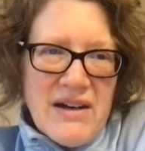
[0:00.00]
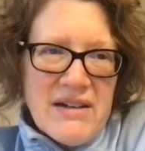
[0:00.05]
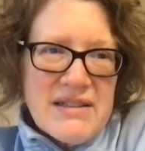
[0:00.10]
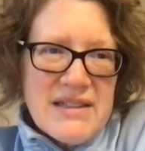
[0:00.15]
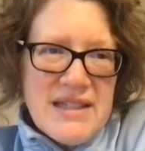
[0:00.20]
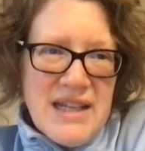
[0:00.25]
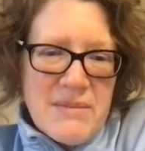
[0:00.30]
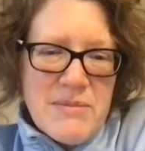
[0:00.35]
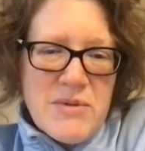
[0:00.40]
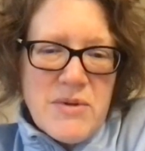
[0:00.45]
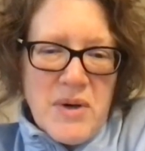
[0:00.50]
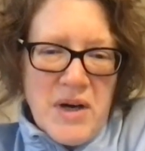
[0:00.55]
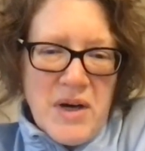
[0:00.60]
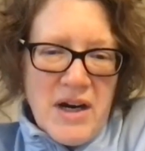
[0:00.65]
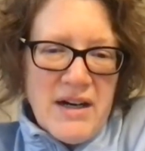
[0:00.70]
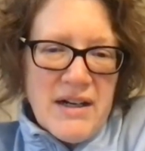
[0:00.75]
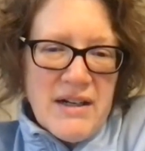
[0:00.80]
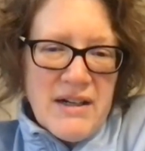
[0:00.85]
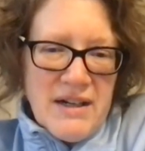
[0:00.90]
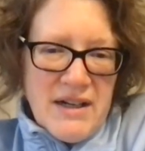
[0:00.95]
times were
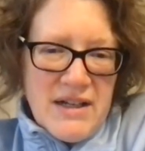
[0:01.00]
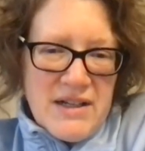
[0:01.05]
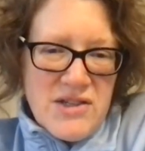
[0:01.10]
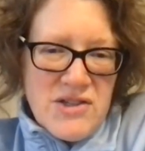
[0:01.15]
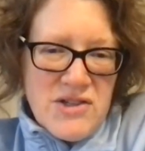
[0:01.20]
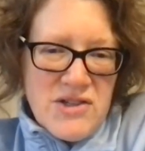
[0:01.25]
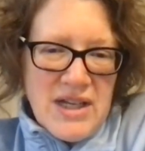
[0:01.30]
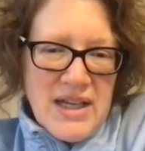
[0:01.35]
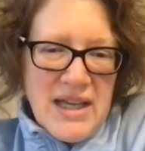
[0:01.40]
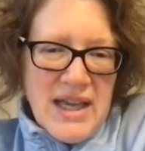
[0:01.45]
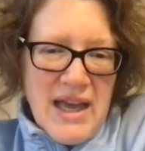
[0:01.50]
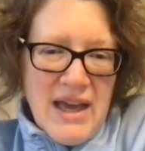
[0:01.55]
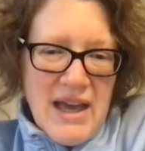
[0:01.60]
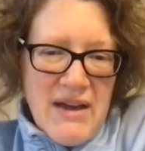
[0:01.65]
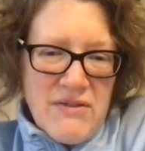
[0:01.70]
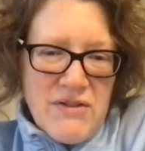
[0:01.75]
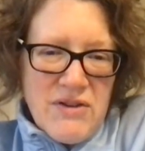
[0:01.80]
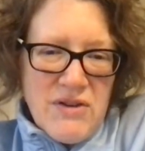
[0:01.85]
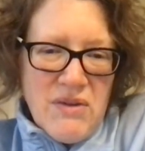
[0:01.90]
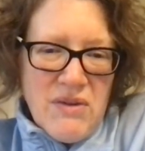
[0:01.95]
hard in Australia
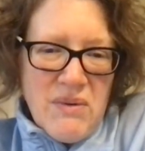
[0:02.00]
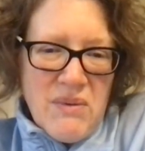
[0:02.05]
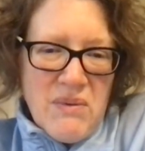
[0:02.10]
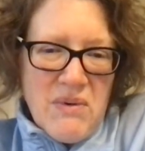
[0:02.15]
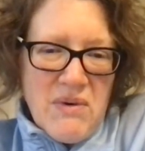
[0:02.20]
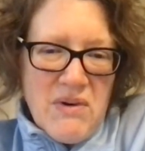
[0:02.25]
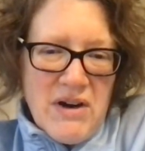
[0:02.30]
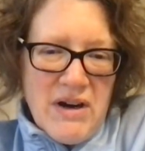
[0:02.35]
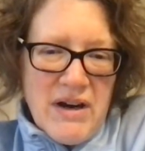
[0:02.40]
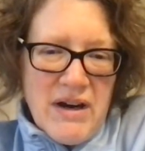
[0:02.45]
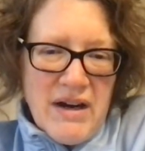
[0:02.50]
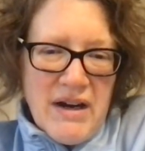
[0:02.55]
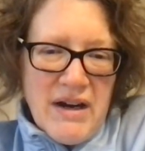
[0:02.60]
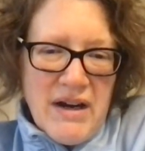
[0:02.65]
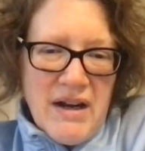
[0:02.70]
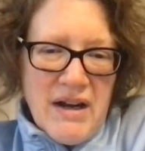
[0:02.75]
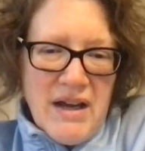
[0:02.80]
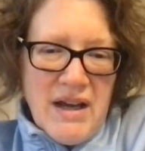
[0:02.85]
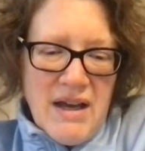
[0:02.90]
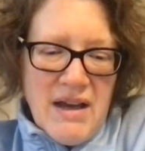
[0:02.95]
after the war.
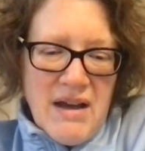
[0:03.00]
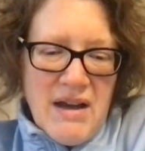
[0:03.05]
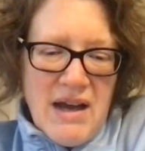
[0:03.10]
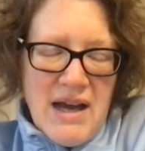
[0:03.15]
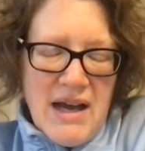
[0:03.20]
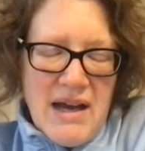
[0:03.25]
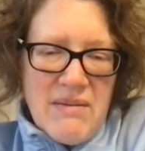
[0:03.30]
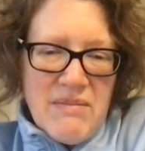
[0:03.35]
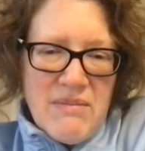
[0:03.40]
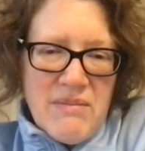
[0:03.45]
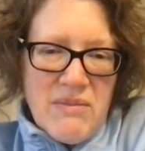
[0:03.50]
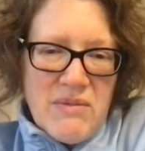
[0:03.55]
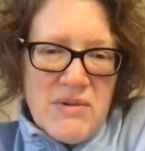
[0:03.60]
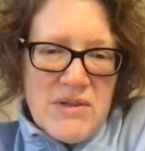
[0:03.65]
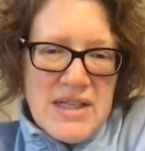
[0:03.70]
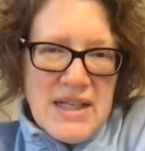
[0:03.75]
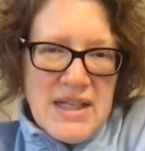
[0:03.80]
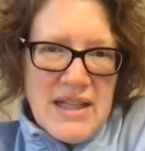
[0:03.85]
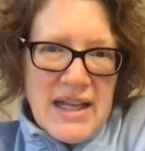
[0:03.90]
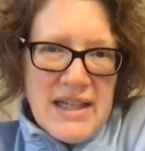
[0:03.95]

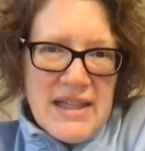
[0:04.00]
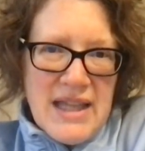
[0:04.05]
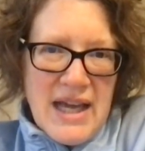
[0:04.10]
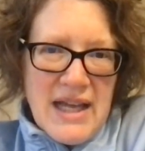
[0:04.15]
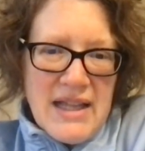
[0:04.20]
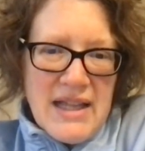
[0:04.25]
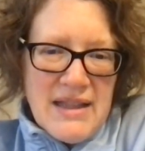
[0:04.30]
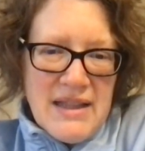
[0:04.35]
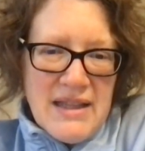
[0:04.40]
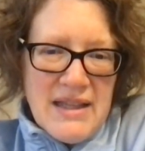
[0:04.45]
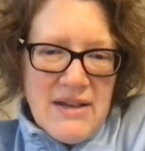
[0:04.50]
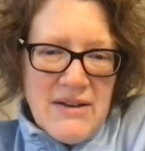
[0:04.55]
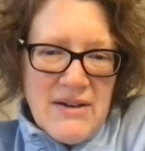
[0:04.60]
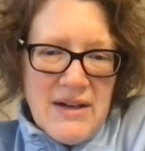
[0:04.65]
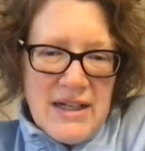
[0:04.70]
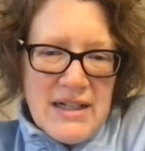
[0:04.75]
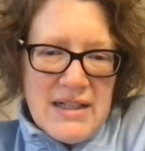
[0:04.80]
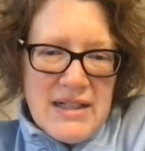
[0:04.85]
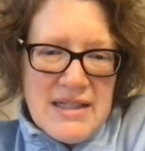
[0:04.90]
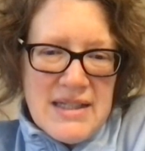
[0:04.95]
Was it like that in the
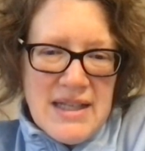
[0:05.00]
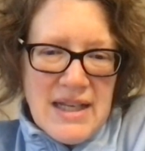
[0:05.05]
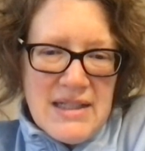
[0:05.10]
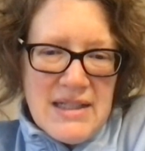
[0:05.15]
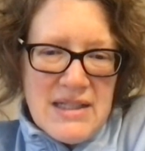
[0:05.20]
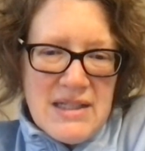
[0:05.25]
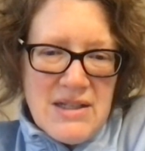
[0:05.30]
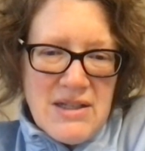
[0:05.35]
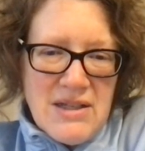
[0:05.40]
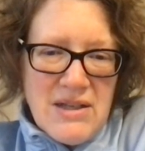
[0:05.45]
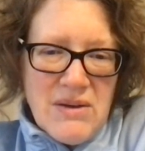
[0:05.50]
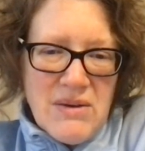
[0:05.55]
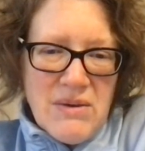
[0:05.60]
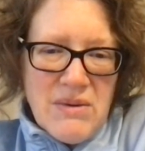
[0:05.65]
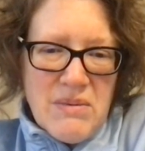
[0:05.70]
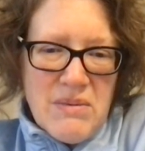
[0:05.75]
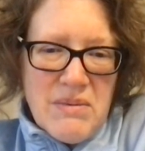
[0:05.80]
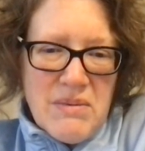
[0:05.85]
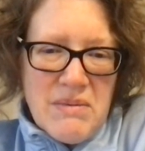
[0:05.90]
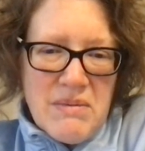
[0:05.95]
United States
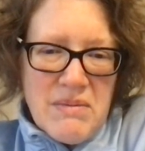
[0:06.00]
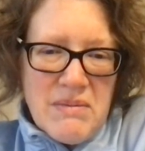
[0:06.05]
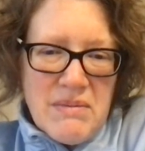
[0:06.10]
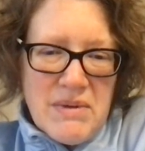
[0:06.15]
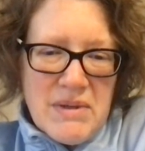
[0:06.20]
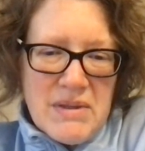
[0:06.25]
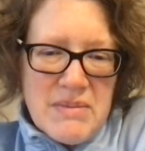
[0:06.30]
too? Was